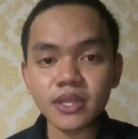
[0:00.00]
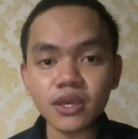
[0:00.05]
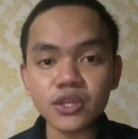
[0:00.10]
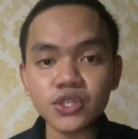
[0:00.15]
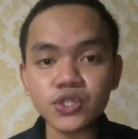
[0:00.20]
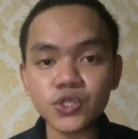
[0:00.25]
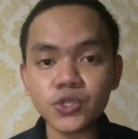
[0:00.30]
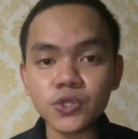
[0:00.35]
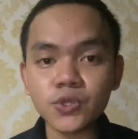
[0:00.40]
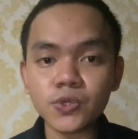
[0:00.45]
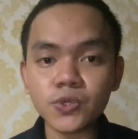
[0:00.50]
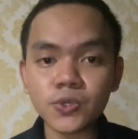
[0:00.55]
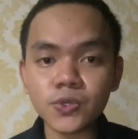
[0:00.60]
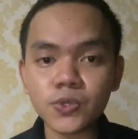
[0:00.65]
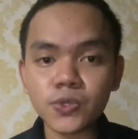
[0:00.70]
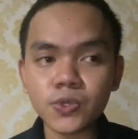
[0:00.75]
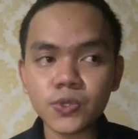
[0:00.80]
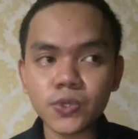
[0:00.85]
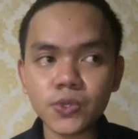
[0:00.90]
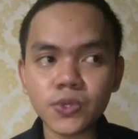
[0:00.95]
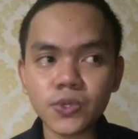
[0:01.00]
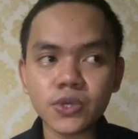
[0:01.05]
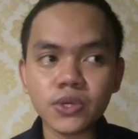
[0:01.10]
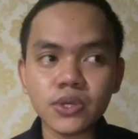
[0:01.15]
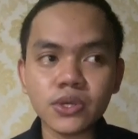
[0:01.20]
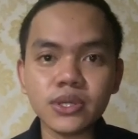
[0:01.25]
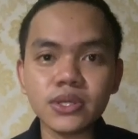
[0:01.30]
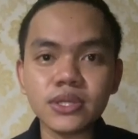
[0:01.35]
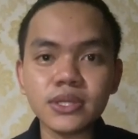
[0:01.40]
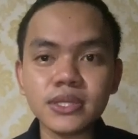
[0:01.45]
to
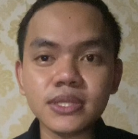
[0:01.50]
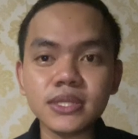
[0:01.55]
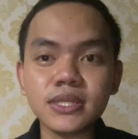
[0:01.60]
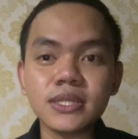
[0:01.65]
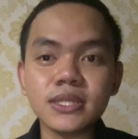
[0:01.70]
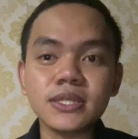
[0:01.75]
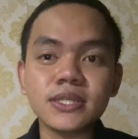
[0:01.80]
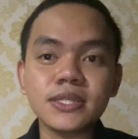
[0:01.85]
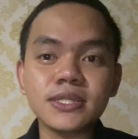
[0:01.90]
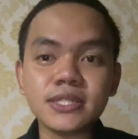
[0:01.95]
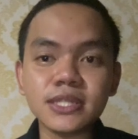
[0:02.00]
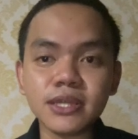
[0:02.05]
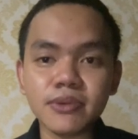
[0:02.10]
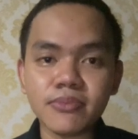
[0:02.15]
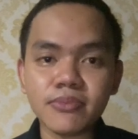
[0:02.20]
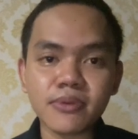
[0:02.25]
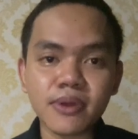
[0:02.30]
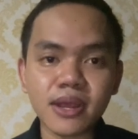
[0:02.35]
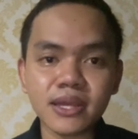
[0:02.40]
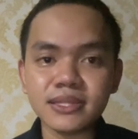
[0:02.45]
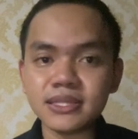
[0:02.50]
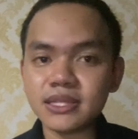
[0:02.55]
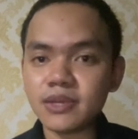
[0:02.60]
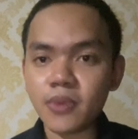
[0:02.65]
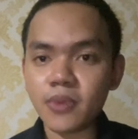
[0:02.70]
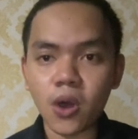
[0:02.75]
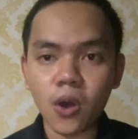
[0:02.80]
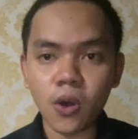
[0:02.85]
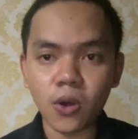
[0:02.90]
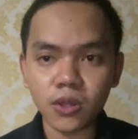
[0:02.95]
summarize them
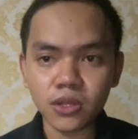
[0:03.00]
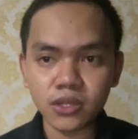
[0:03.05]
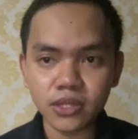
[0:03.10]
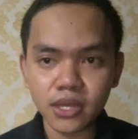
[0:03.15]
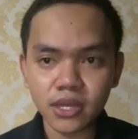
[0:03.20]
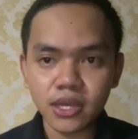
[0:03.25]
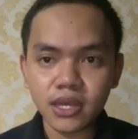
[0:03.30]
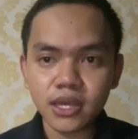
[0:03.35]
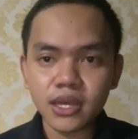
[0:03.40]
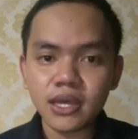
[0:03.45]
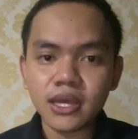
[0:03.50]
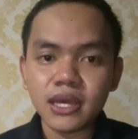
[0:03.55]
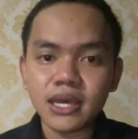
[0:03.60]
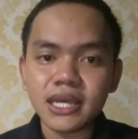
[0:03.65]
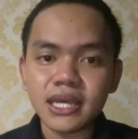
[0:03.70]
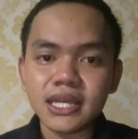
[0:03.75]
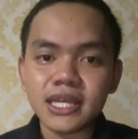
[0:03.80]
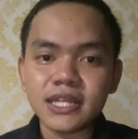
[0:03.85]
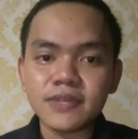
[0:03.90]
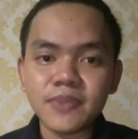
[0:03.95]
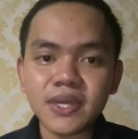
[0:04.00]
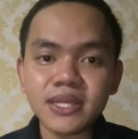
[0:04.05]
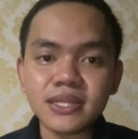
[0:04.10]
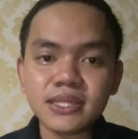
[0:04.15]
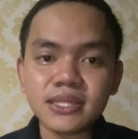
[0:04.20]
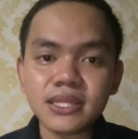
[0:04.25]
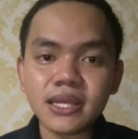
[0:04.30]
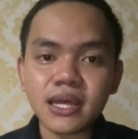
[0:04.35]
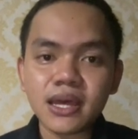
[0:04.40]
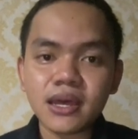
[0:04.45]
all. It
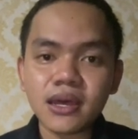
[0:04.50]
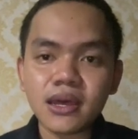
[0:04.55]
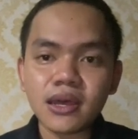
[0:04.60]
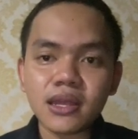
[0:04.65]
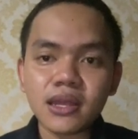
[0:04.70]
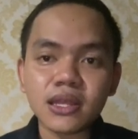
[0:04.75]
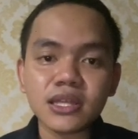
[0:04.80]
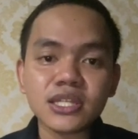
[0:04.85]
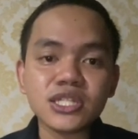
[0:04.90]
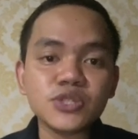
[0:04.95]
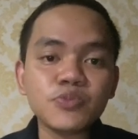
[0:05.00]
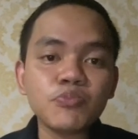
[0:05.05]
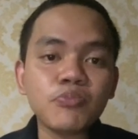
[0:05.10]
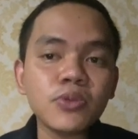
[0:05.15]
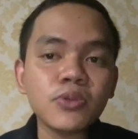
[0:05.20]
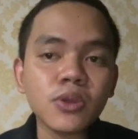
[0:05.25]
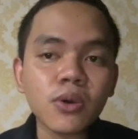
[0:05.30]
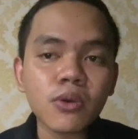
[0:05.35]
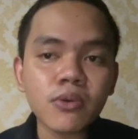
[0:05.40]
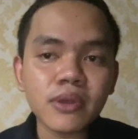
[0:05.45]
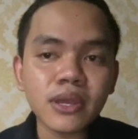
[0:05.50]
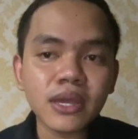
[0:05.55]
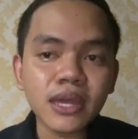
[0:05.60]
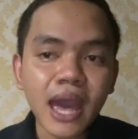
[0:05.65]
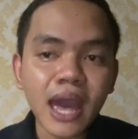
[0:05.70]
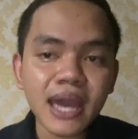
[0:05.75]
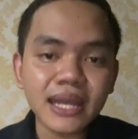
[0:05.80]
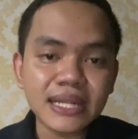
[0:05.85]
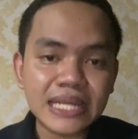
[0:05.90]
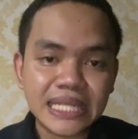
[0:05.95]
means that exploring
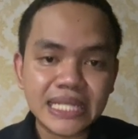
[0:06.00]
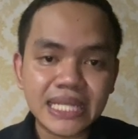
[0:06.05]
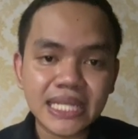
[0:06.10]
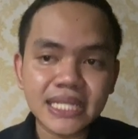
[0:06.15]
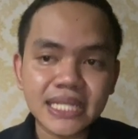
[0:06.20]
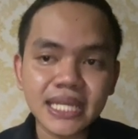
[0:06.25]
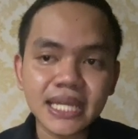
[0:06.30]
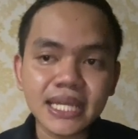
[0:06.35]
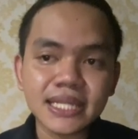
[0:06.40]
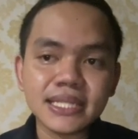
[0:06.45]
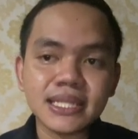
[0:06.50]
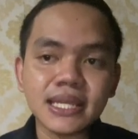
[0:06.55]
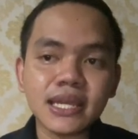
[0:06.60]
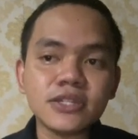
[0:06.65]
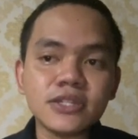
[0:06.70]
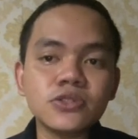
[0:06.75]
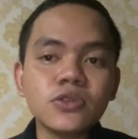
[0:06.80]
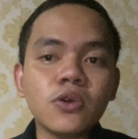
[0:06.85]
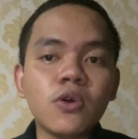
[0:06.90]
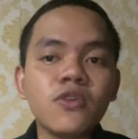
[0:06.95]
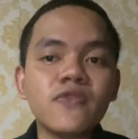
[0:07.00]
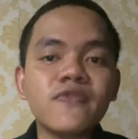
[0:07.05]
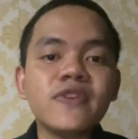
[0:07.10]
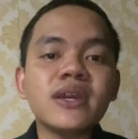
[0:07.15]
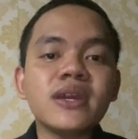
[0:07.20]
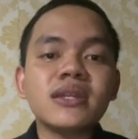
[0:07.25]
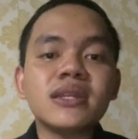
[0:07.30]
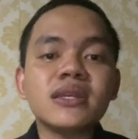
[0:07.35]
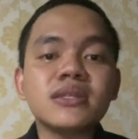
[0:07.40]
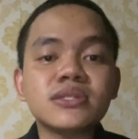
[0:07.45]
identity is like
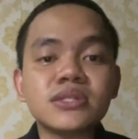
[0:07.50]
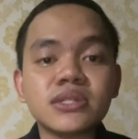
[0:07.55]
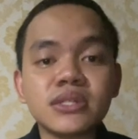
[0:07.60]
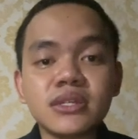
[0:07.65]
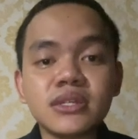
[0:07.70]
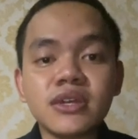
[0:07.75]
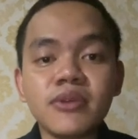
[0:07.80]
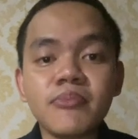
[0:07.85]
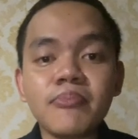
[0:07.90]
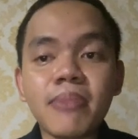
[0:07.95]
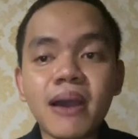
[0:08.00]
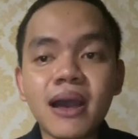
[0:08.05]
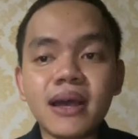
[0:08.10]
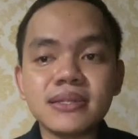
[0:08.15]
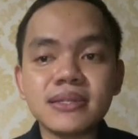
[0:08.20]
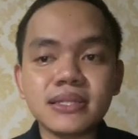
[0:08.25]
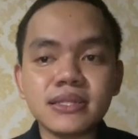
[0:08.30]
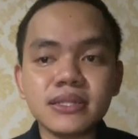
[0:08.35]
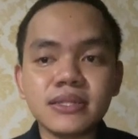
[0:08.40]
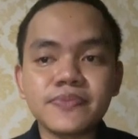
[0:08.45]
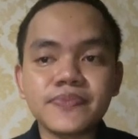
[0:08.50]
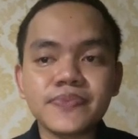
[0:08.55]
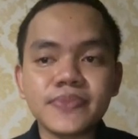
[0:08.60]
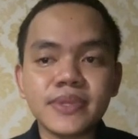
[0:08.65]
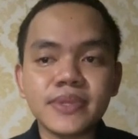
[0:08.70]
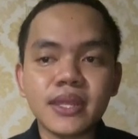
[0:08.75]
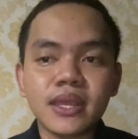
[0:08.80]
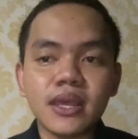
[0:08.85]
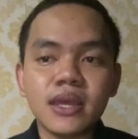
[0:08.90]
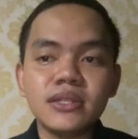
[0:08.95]
solving an intriguing puzzle.
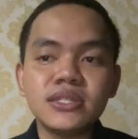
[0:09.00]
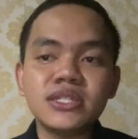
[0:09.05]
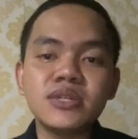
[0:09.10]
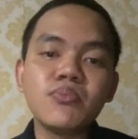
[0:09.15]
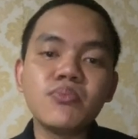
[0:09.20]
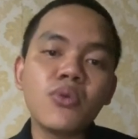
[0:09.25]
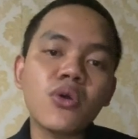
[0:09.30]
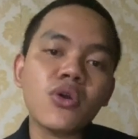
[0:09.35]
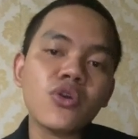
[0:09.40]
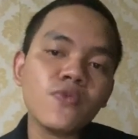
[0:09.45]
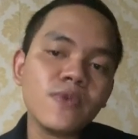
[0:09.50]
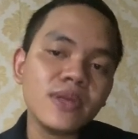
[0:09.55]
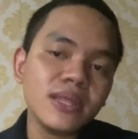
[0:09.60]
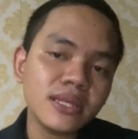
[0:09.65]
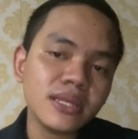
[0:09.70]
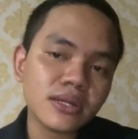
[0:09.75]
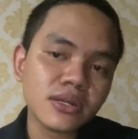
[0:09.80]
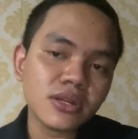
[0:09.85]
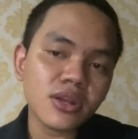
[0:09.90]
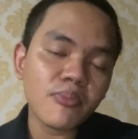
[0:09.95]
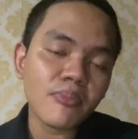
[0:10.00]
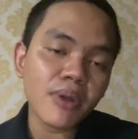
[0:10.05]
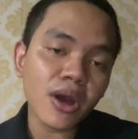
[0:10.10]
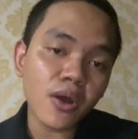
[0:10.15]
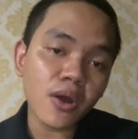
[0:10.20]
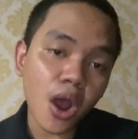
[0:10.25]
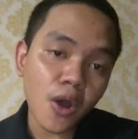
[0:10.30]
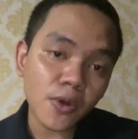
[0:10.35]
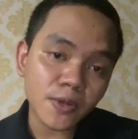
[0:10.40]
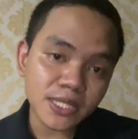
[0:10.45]
The more we learn
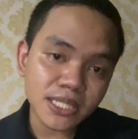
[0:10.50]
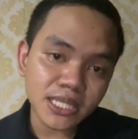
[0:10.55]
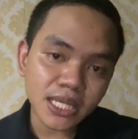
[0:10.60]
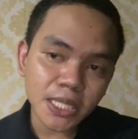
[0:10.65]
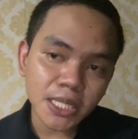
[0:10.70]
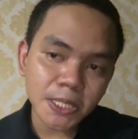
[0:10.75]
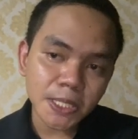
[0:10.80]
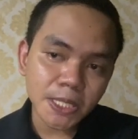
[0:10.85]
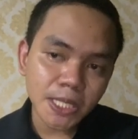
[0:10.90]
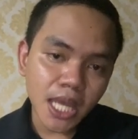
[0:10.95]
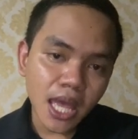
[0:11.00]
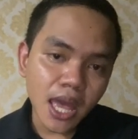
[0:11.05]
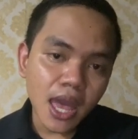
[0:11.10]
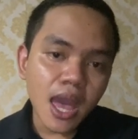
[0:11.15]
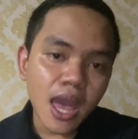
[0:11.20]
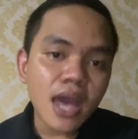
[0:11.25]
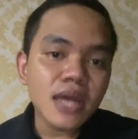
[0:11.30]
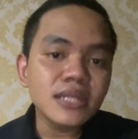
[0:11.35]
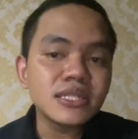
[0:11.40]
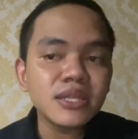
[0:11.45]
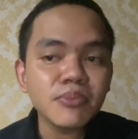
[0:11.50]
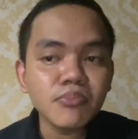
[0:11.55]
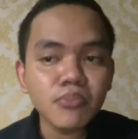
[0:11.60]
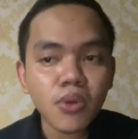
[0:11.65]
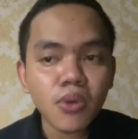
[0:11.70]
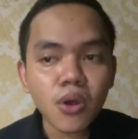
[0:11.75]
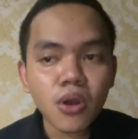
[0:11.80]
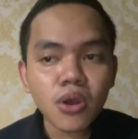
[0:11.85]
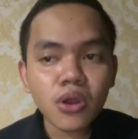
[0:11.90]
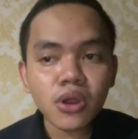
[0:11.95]
about ourselves, the
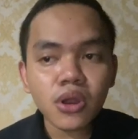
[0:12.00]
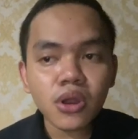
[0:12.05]
more